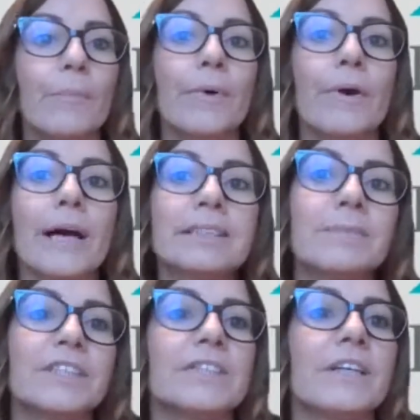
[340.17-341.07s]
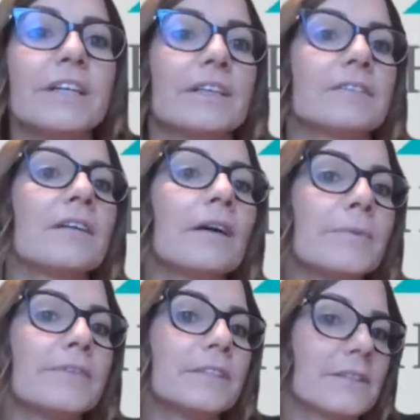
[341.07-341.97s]
But as I mentioned earlier,
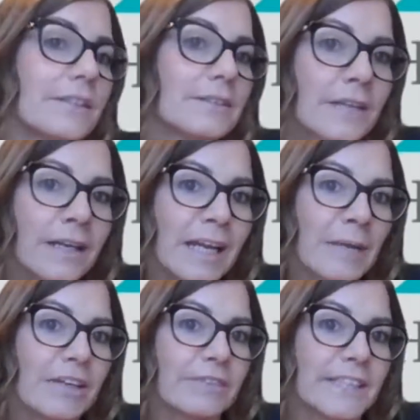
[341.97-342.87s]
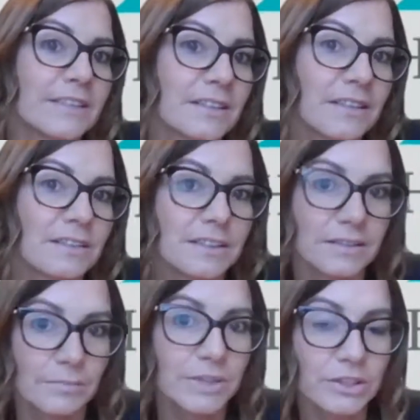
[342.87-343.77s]
cyber is a dynamic risk, and the
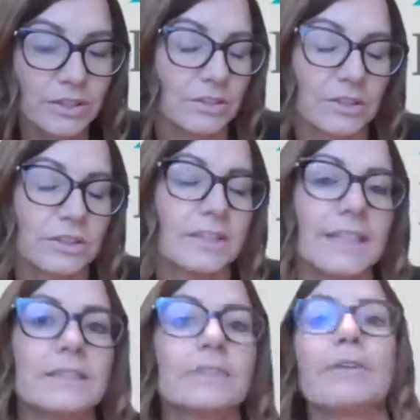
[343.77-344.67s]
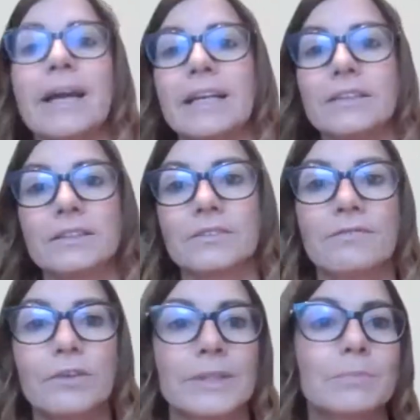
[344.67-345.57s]
submission needs to remain as
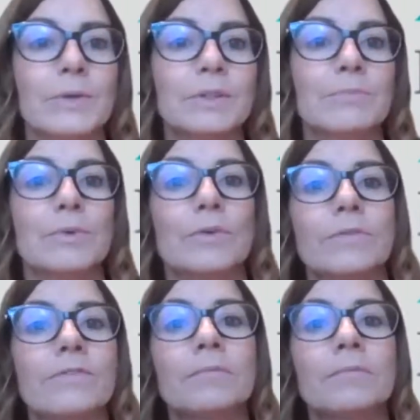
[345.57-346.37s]
fluid as possible.